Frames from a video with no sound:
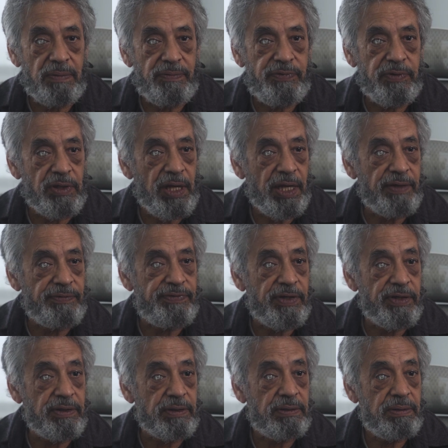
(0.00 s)
I feel like a
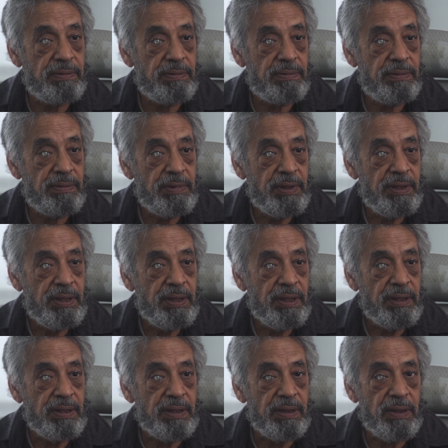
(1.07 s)
feather.
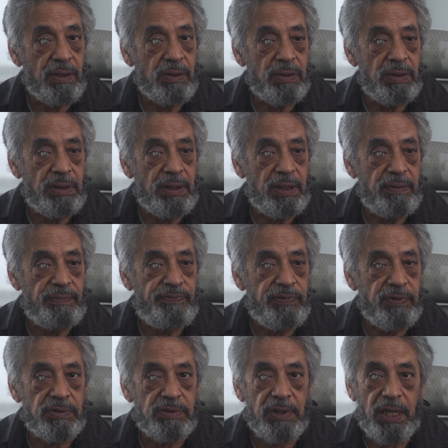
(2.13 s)
You know, it
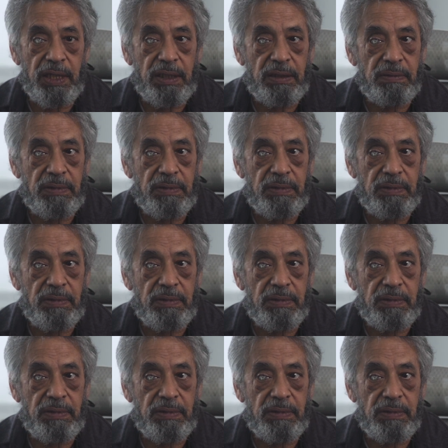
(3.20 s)
feels like